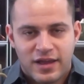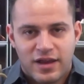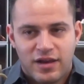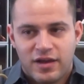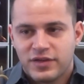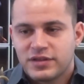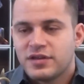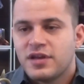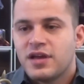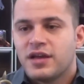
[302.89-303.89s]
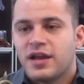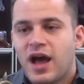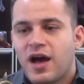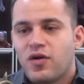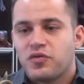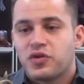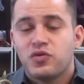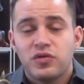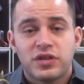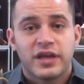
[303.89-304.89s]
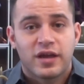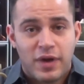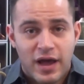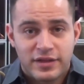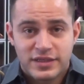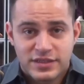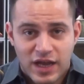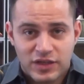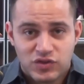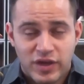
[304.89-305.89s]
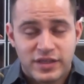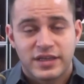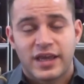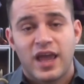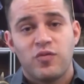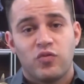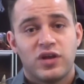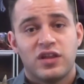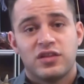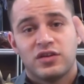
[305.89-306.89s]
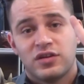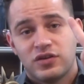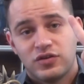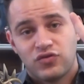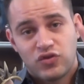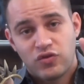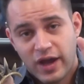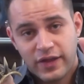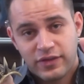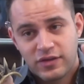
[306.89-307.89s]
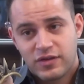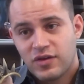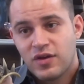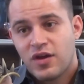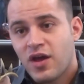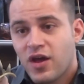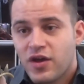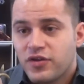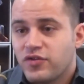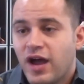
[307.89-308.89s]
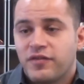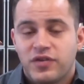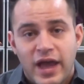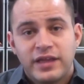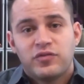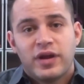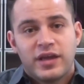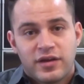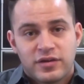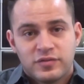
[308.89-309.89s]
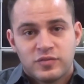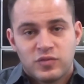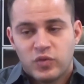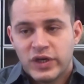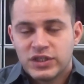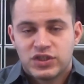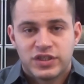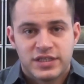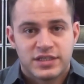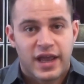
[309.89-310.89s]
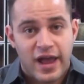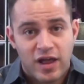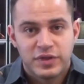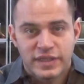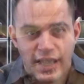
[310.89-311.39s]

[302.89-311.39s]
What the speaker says: I love it. Now, the cool thing about this statue is it came with two heads. You have the head right here, which is the helmet